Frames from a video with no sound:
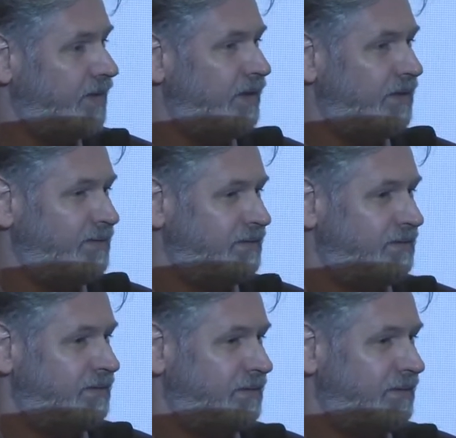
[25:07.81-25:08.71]
and
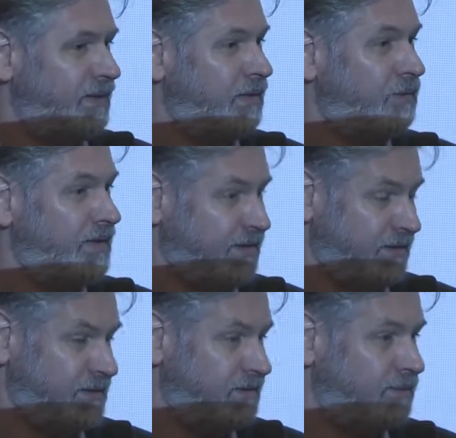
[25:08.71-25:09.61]
awareness.